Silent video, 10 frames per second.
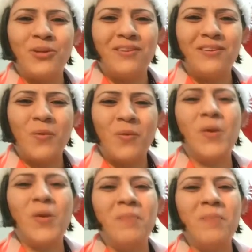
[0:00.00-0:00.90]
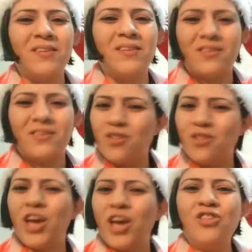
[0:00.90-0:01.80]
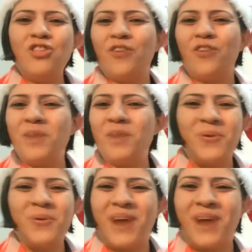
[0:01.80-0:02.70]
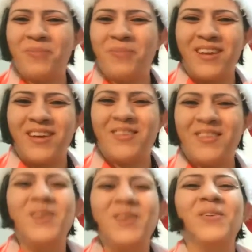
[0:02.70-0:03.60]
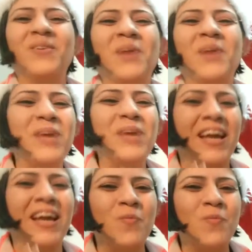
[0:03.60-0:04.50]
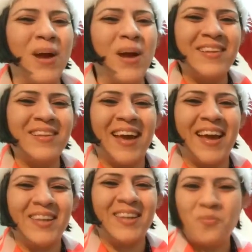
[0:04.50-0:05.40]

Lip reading: truth, we must change and reprogram things so that we can once again